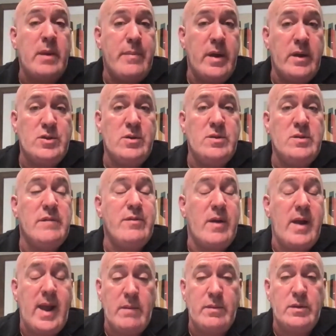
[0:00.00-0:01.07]
pictures, if
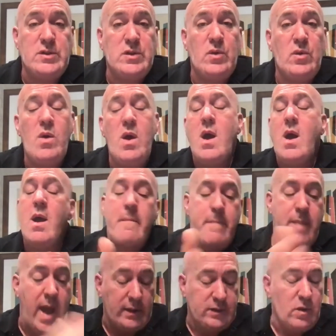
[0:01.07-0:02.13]
you're able to,
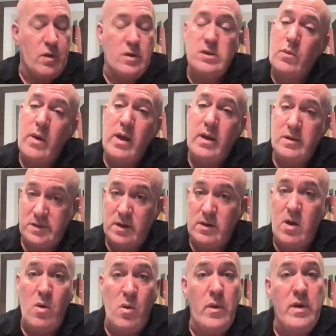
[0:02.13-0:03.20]
pack those away because they're
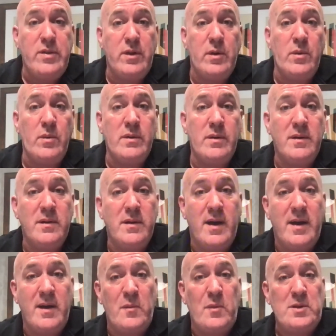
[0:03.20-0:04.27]
going with you
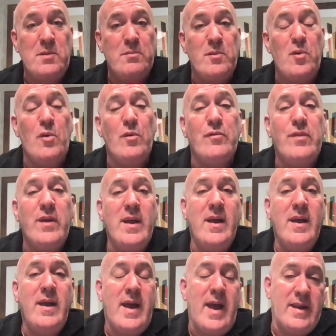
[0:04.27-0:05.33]
when you move.
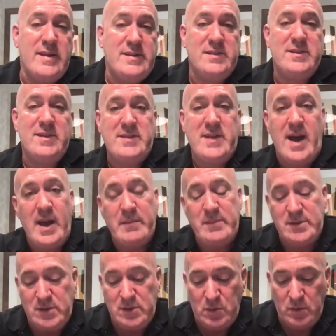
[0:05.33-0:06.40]
And this is the time
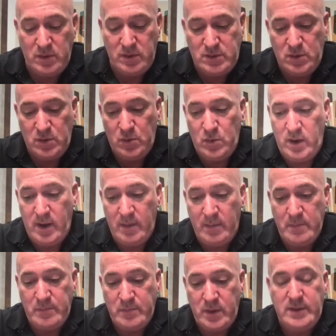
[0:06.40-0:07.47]
to
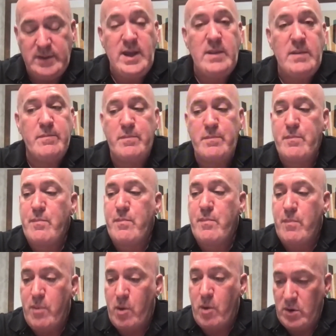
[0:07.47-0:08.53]

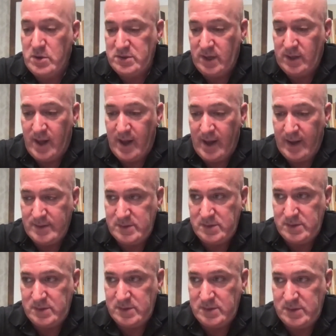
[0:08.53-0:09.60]

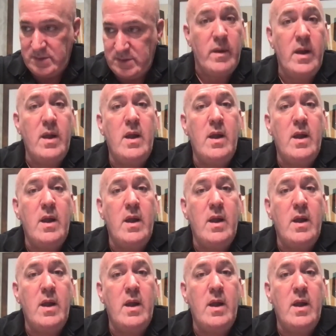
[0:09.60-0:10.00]
depersonalize your home.